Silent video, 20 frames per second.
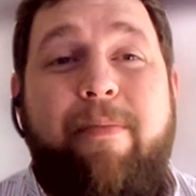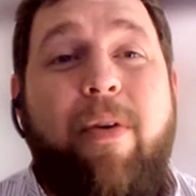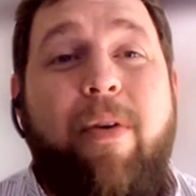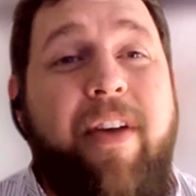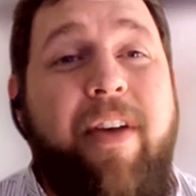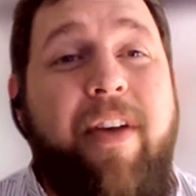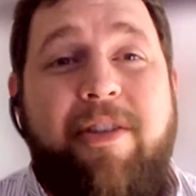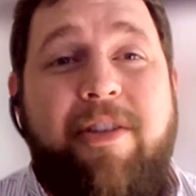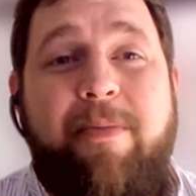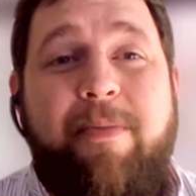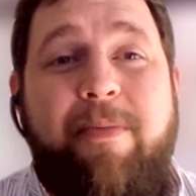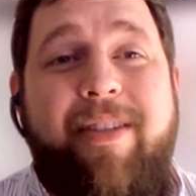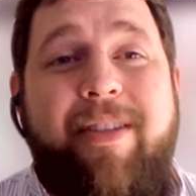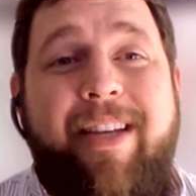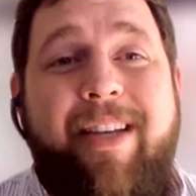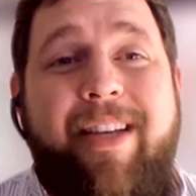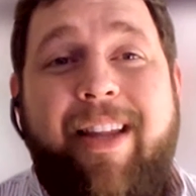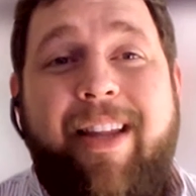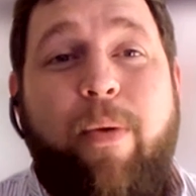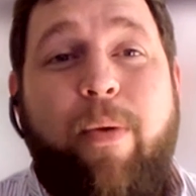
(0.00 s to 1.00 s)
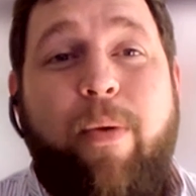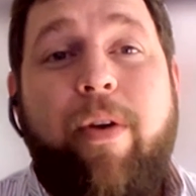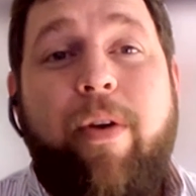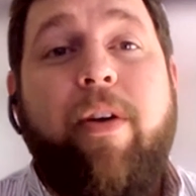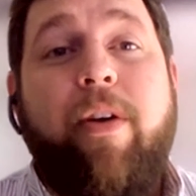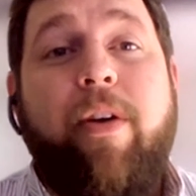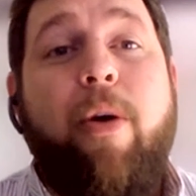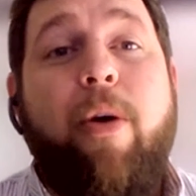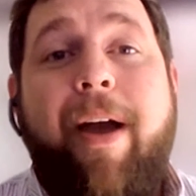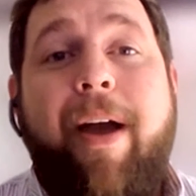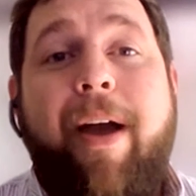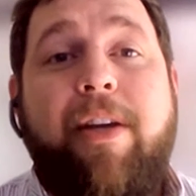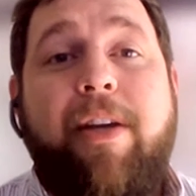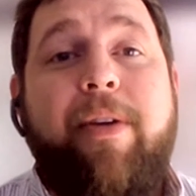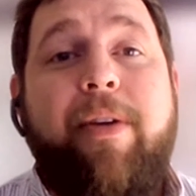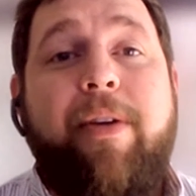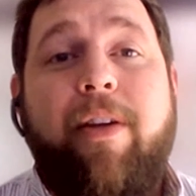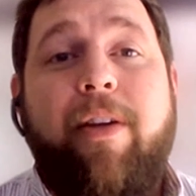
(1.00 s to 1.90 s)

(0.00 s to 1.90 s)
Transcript: most customers said they wouldn't go back to